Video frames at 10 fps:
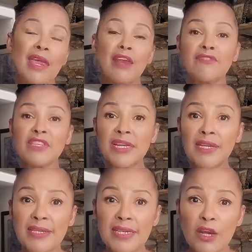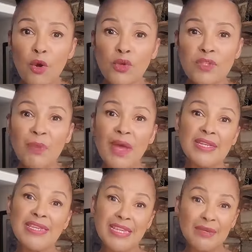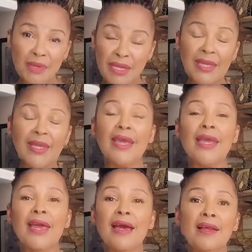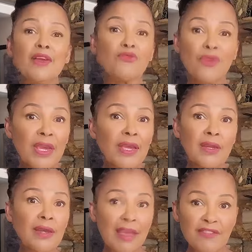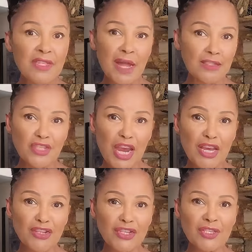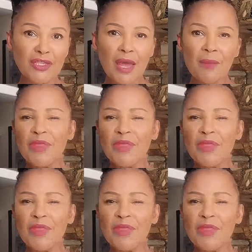infertility caused by TB, a career and lifestyle changes.